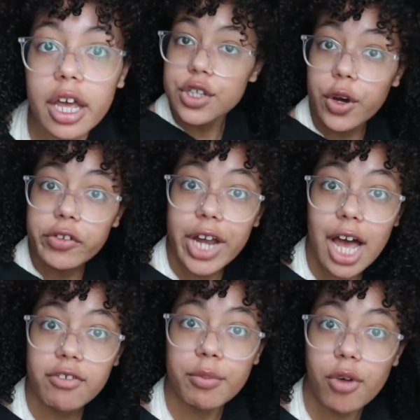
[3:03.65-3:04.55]
So if you're
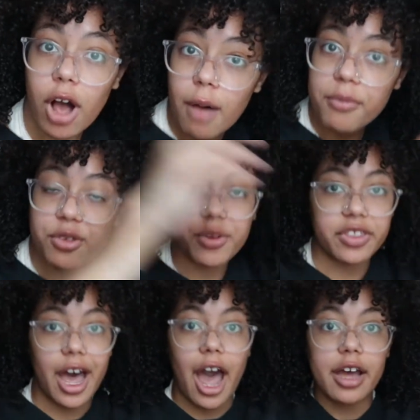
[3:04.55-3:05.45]
having problems with
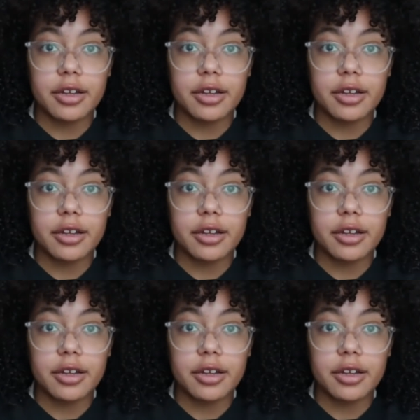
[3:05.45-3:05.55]
that,